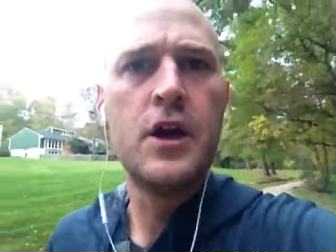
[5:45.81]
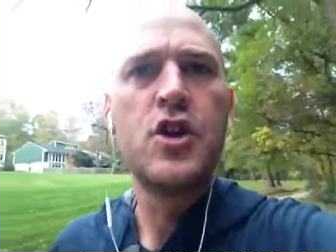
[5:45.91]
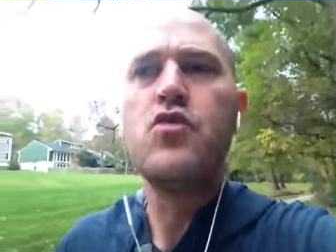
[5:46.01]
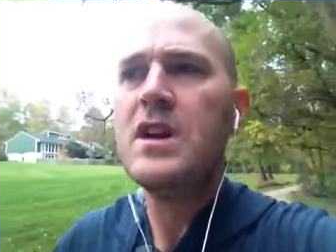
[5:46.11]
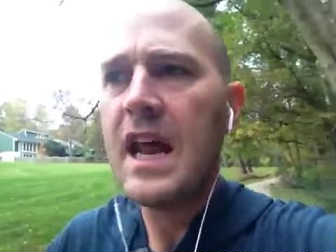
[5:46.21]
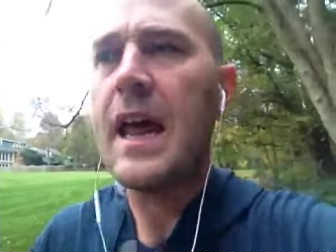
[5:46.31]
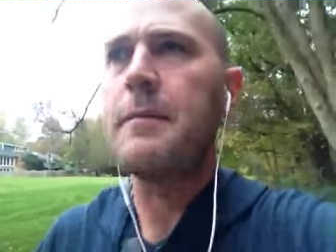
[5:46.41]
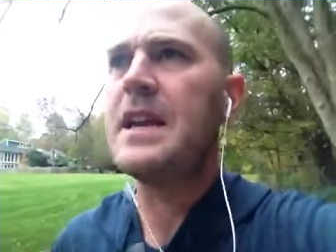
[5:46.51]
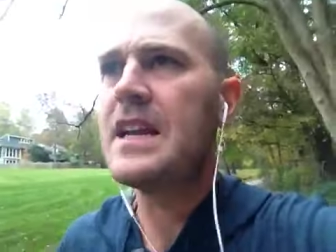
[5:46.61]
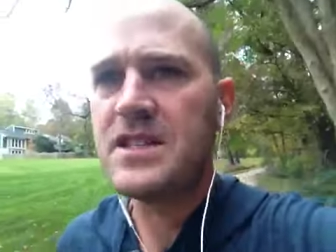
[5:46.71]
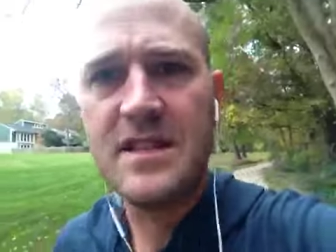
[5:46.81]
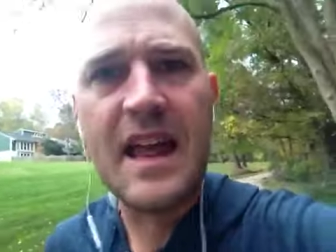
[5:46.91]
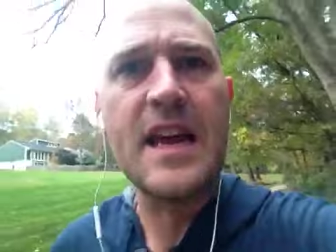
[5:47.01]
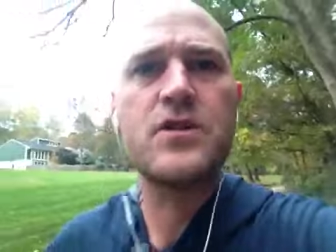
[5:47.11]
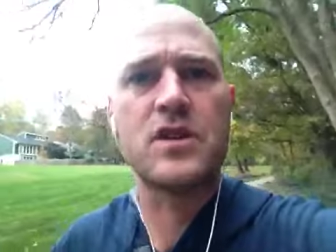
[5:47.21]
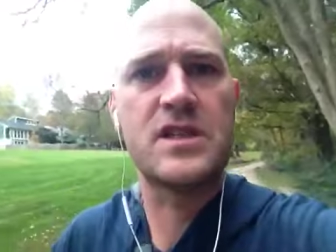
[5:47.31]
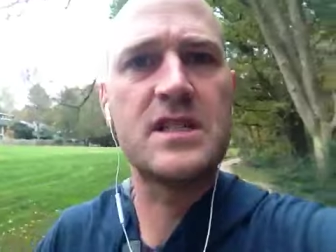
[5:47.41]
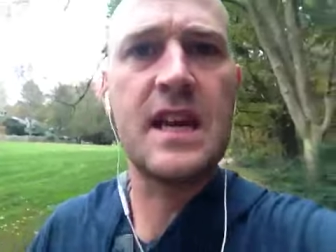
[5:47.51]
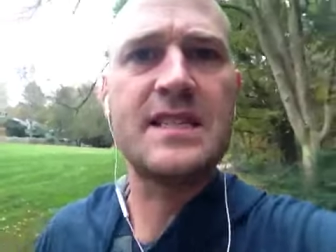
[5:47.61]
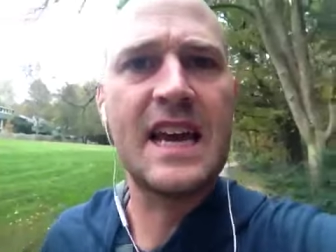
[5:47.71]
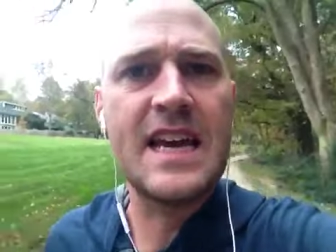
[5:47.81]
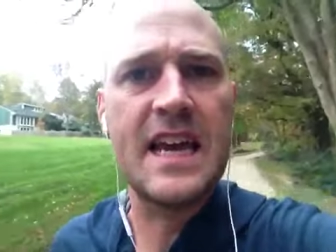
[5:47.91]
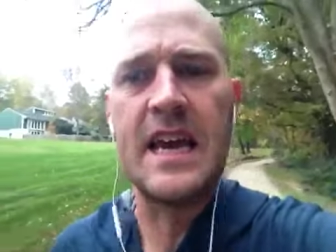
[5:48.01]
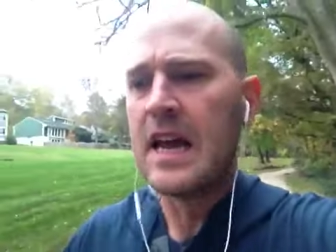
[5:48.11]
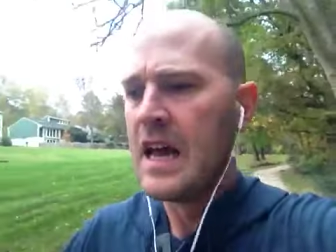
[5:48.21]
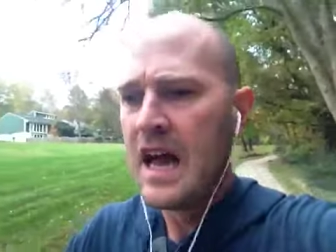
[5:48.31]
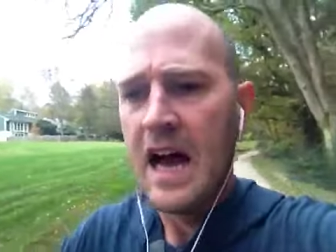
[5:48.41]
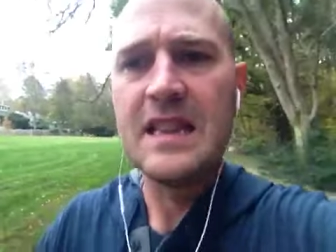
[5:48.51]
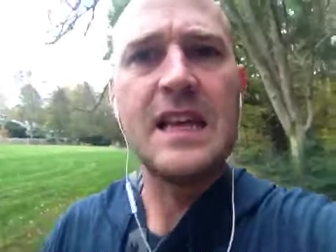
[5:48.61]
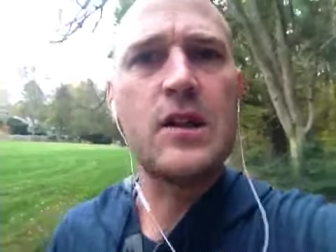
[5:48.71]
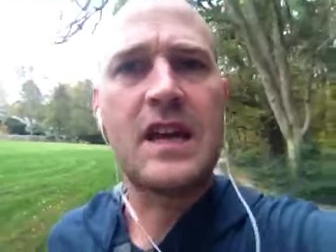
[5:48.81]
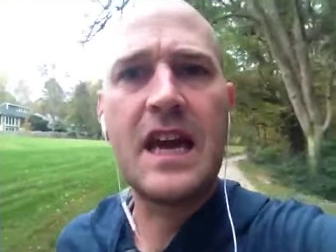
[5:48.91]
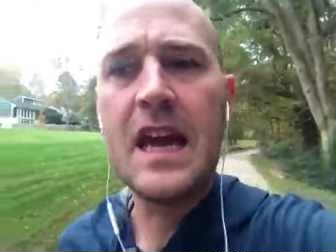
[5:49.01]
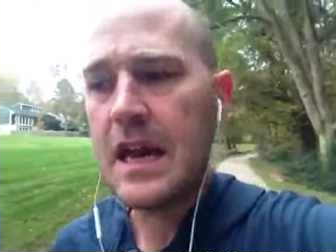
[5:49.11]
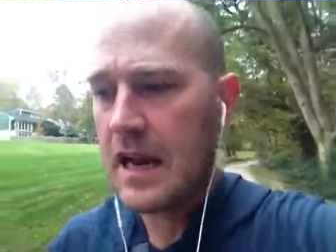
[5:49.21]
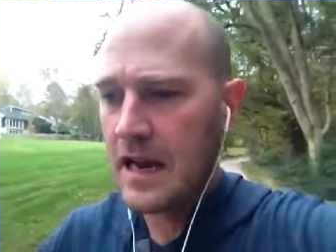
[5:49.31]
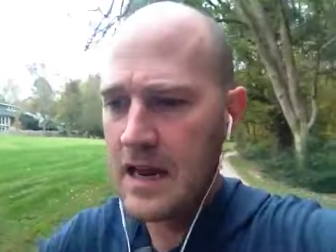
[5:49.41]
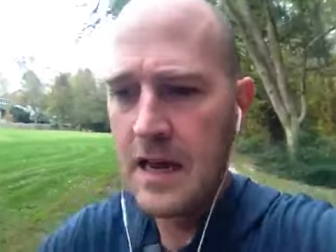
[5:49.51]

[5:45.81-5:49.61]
You, li- I mean, it is dangerous. It's like taking a little kid and,